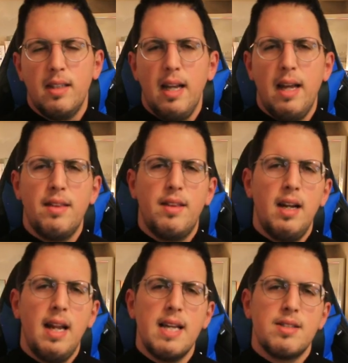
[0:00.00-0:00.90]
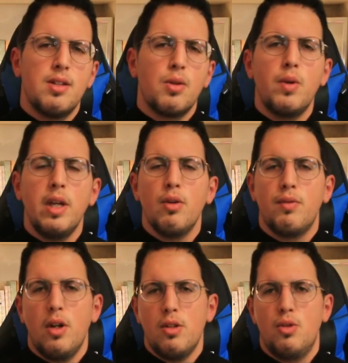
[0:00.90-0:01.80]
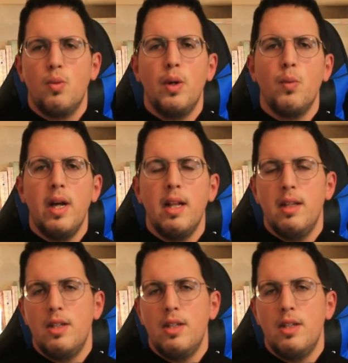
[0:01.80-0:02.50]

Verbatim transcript: And the last degree of not doing well